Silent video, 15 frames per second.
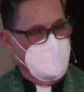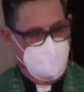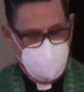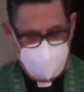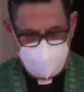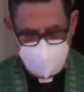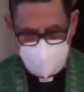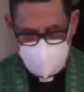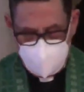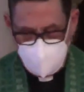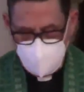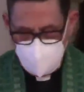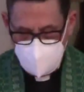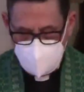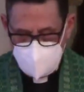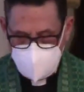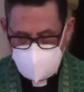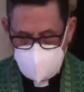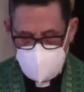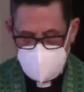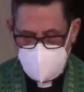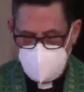with the huge
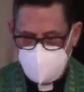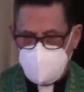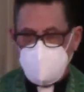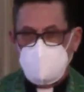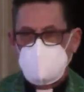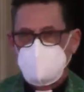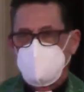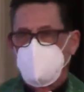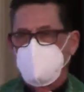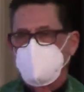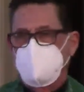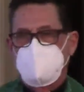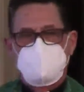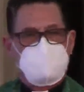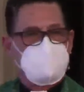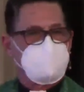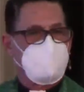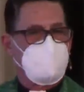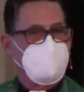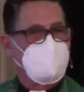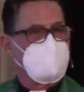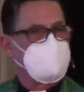change that has been thrust
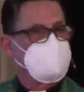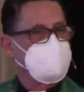upon them?